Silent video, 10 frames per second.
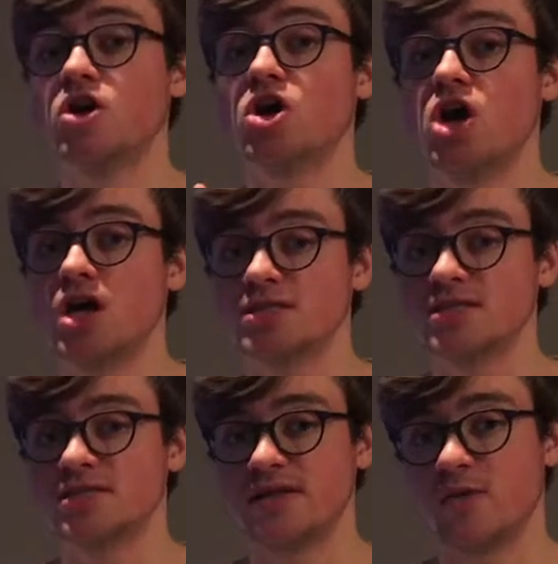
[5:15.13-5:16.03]

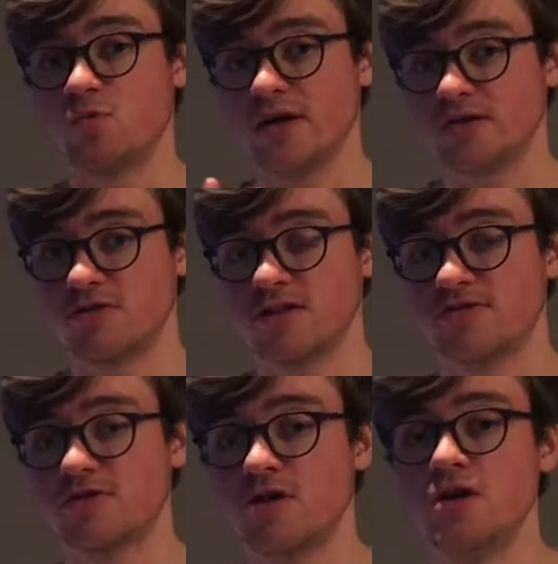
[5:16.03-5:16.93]
causes that weight
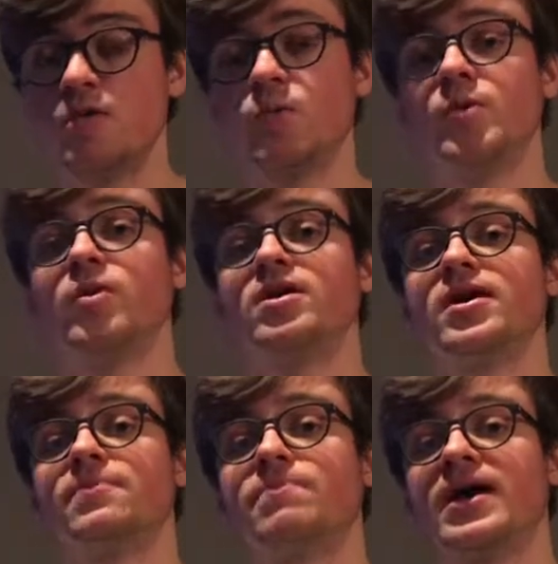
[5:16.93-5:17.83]
transfer, we want to
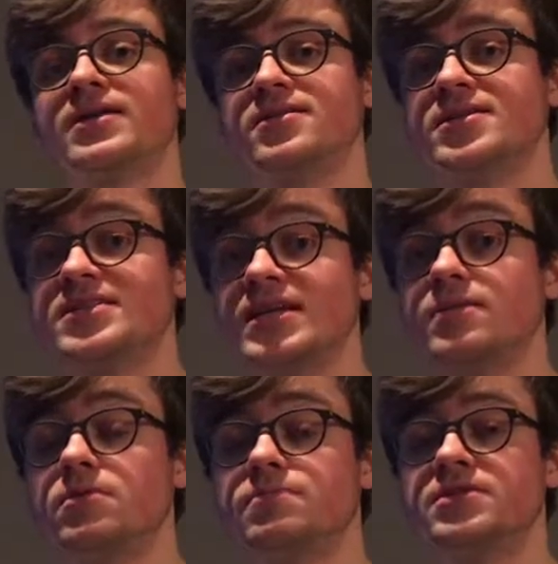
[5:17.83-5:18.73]
get back to a
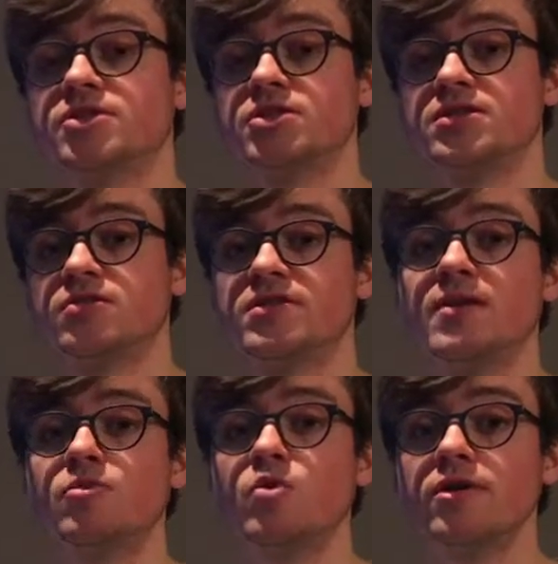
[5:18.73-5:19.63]
stable position. So
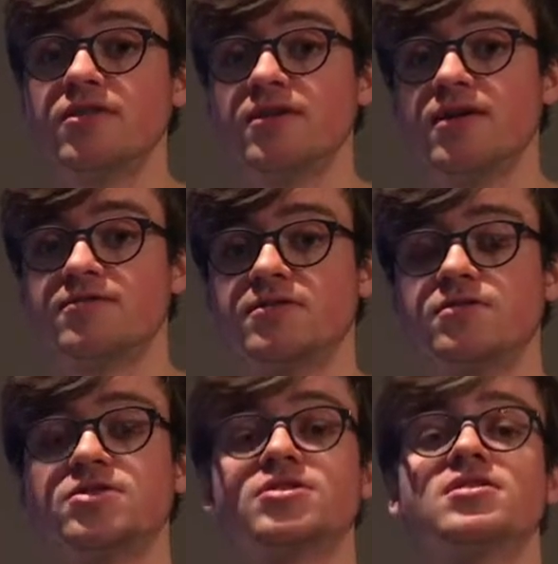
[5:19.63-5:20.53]
number one thing you have to do
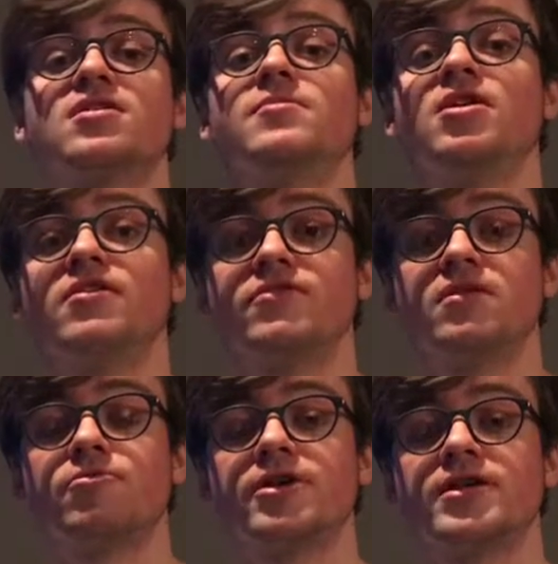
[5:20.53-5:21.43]
is just come off the
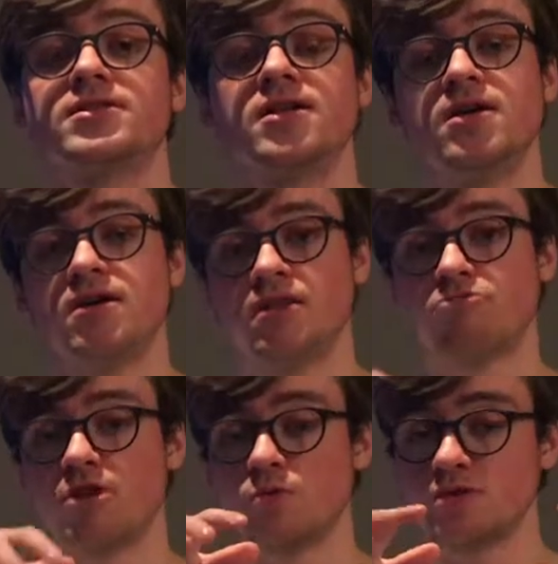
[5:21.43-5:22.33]
brakes. The
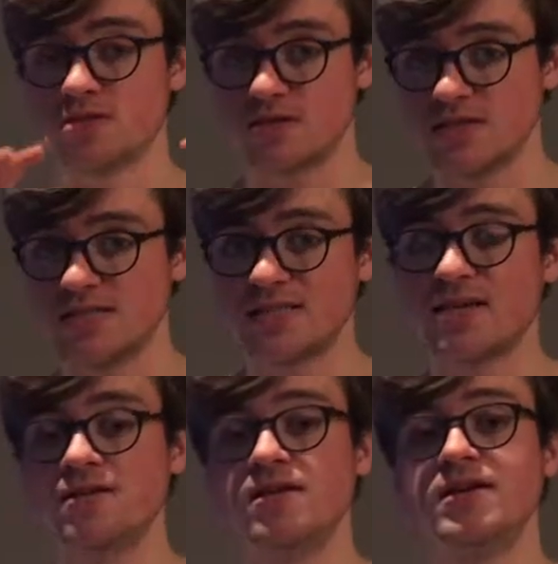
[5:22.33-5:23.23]
rear will start to
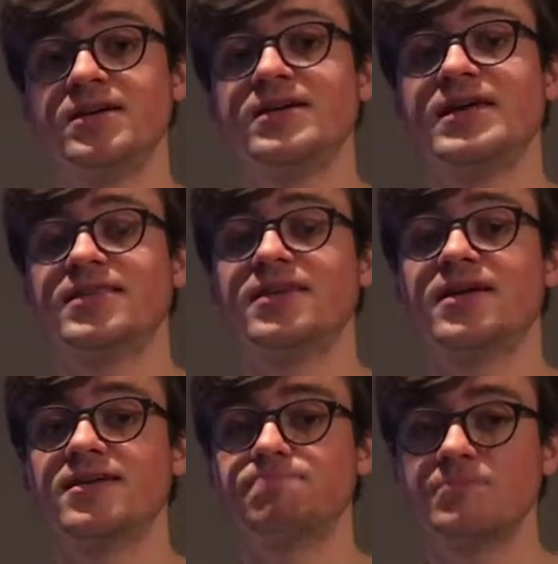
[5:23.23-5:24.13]
settle and get
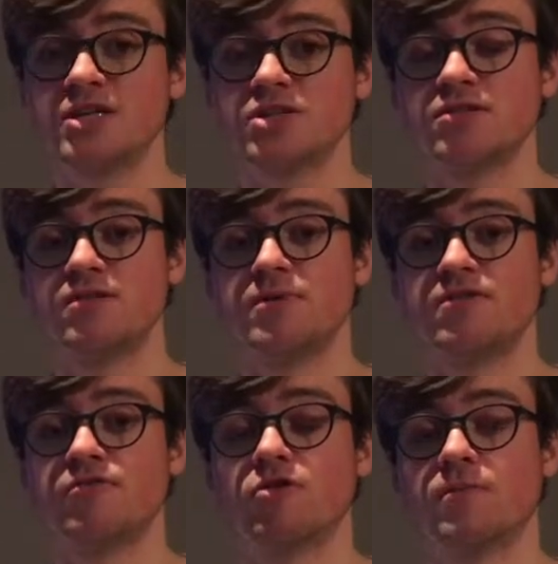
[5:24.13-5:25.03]
that additional bit
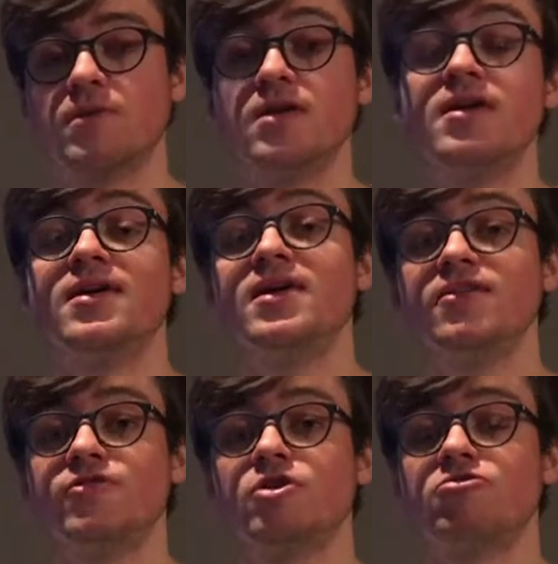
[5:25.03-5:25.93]
of grip.
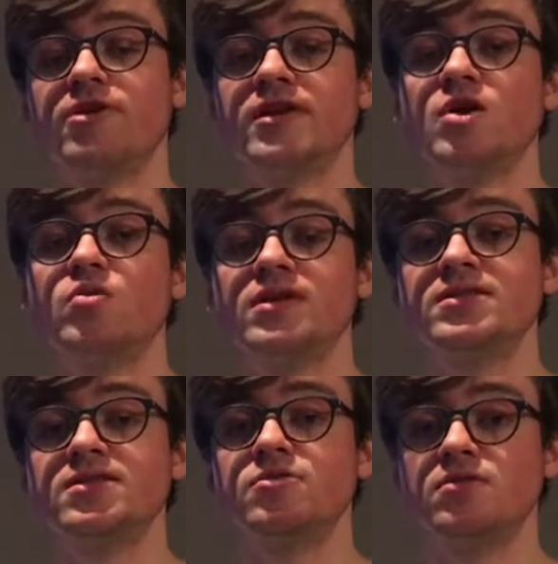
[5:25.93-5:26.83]
If you're already going
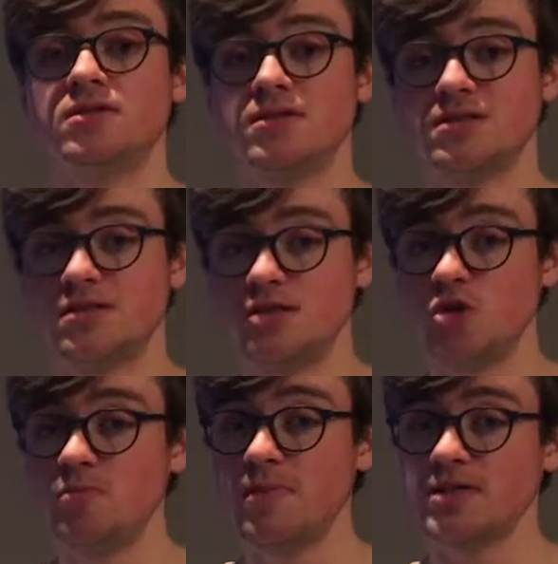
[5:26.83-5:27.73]
into
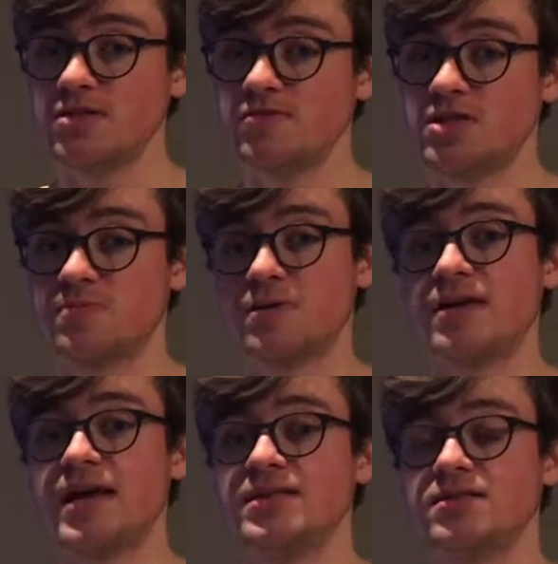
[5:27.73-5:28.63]
too much of a
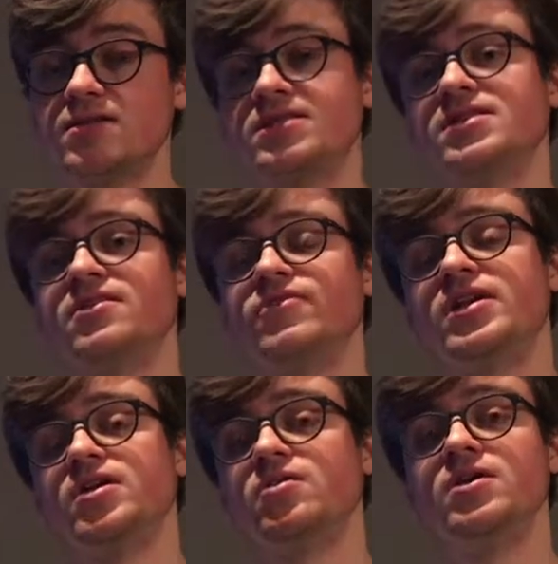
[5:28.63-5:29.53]
spin, as you could see in the
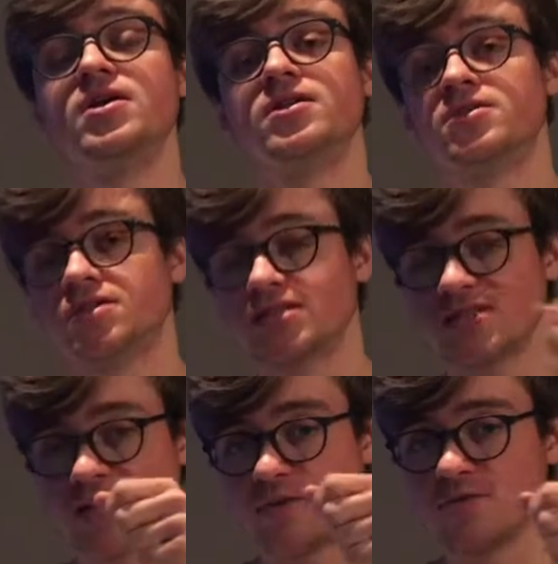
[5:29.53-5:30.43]
video,
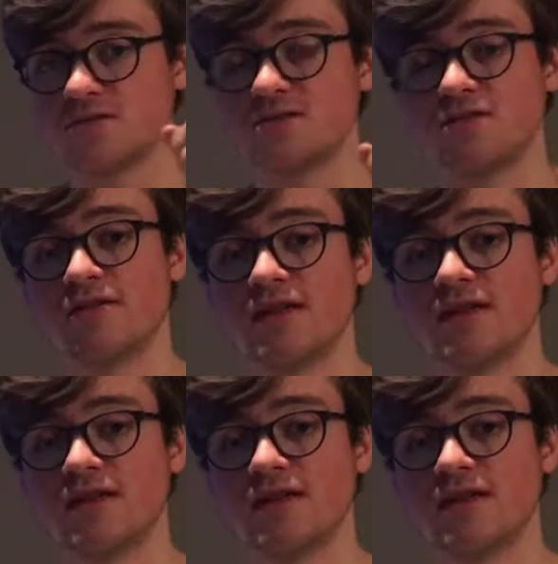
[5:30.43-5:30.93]
just counter steer